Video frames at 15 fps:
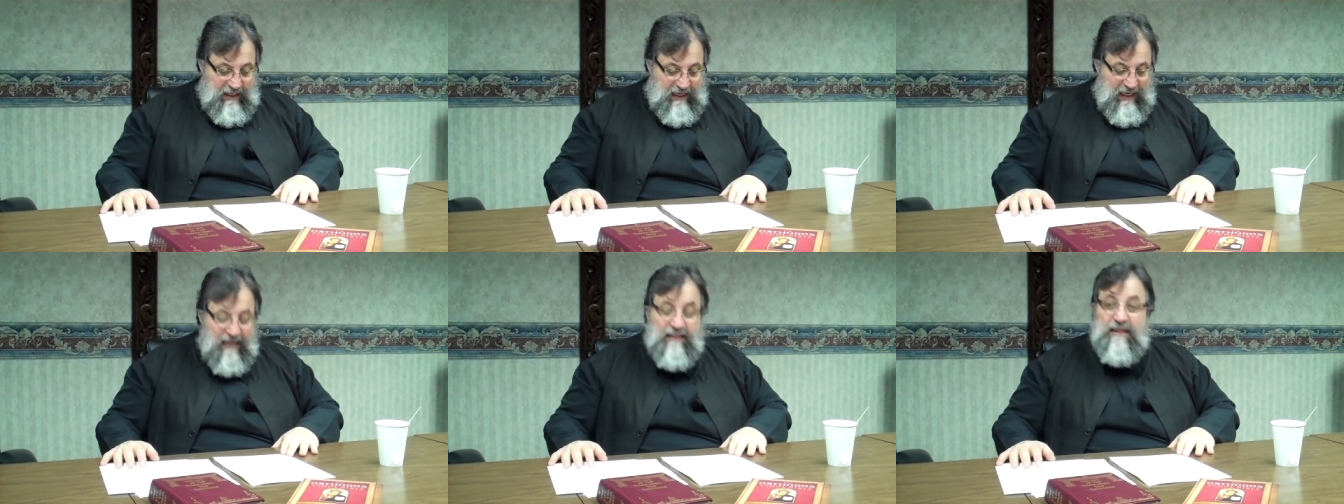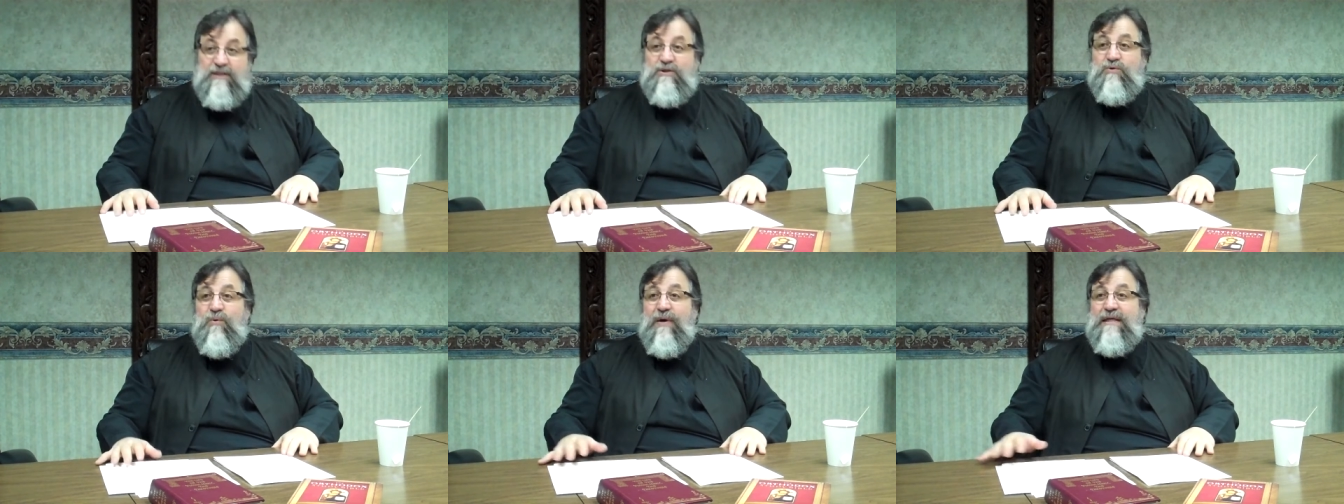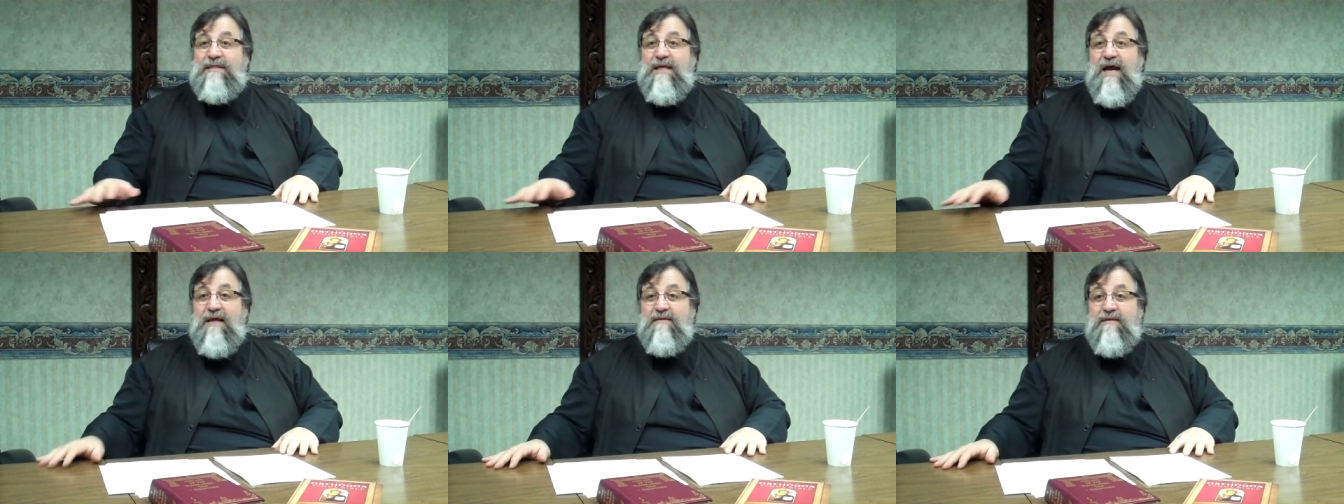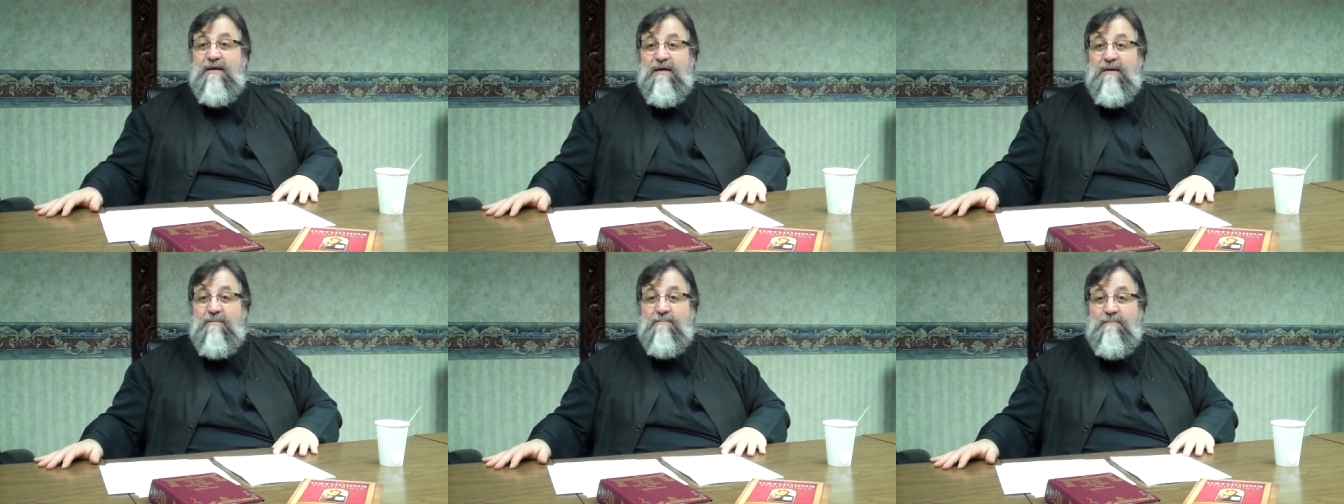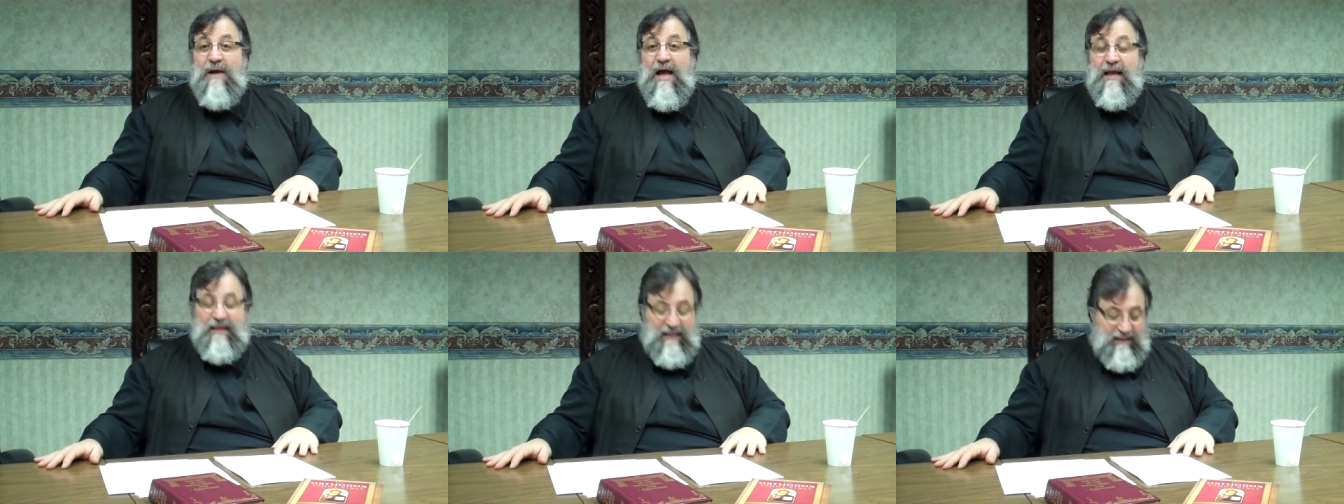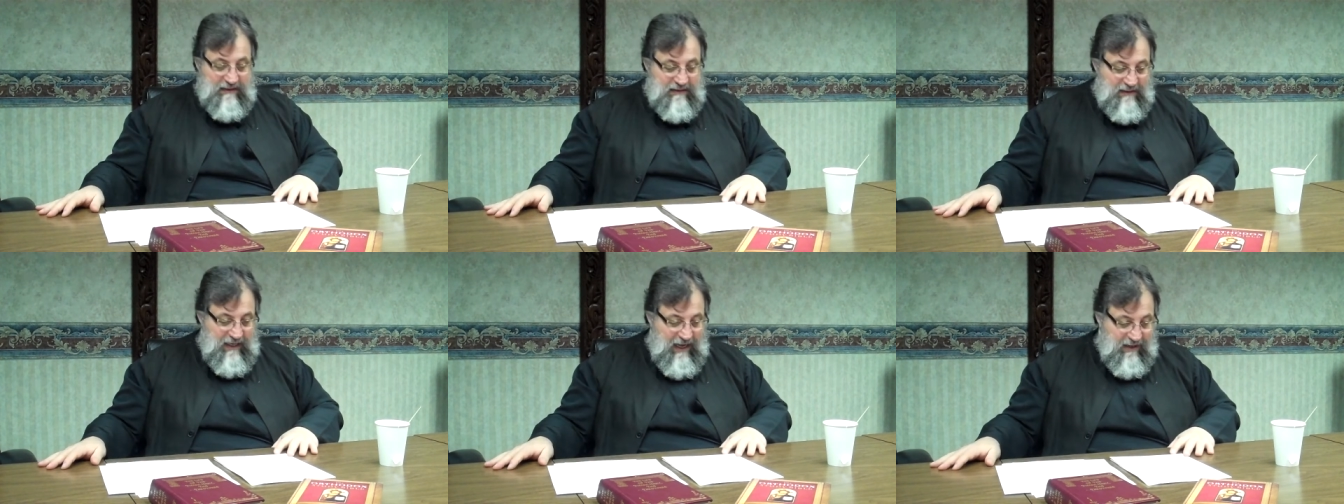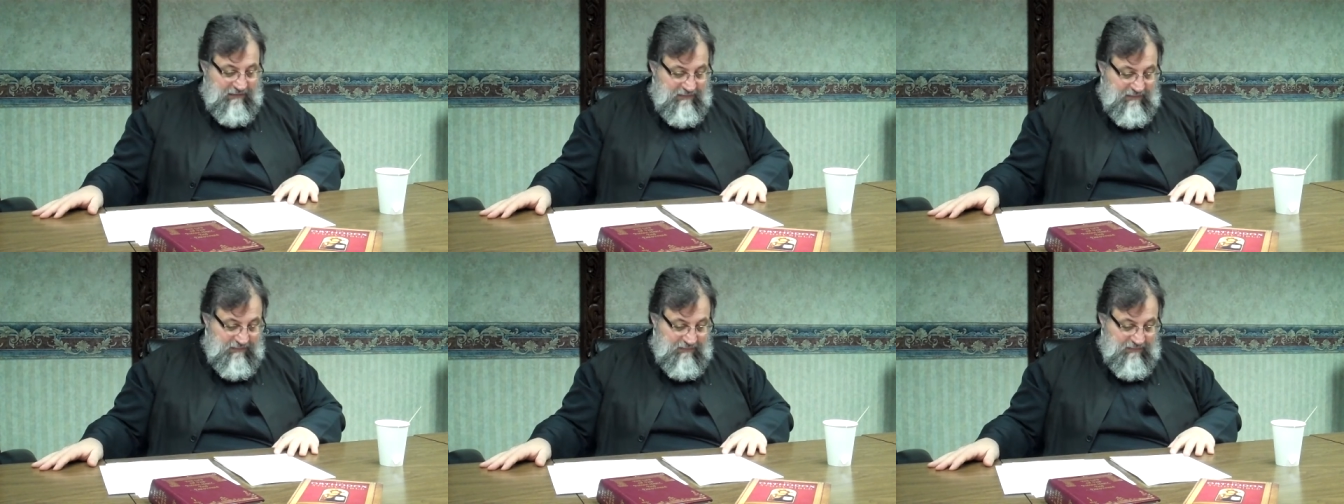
He destroyed death, by his death.